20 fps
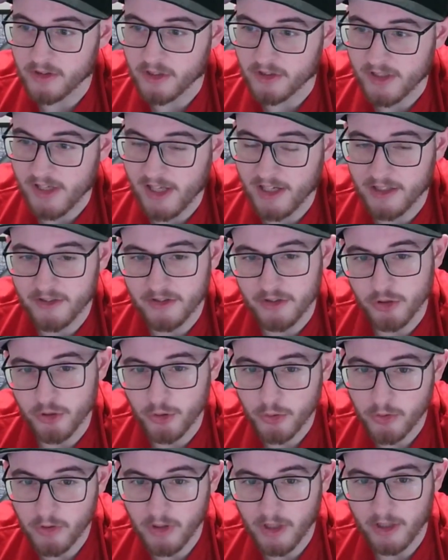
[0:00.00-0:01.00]
kind of 2
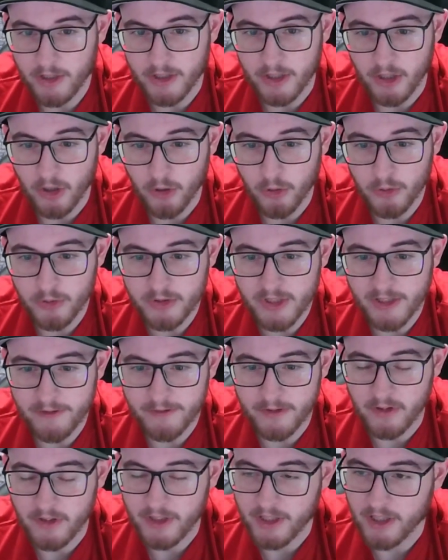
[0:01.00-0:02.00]
glaring holes I
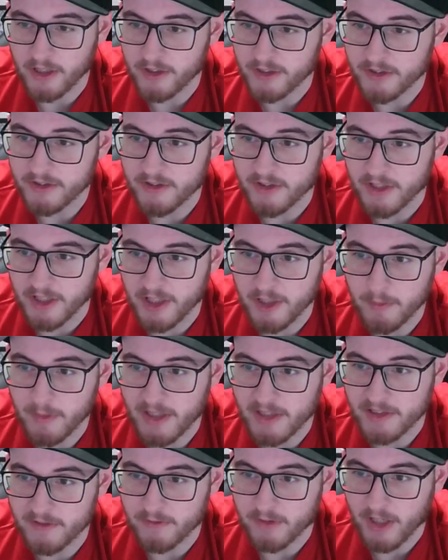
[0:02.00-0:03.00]
feel like on this team
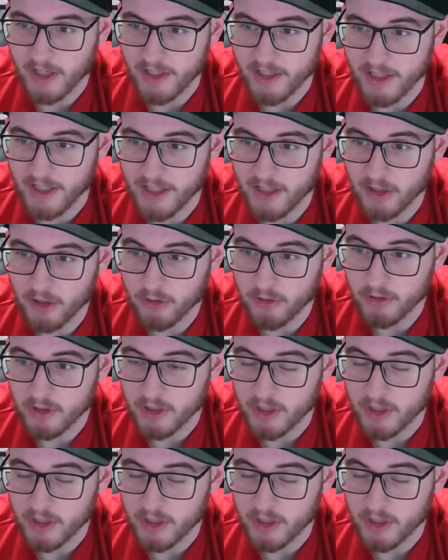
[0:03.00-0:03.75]
as of right now,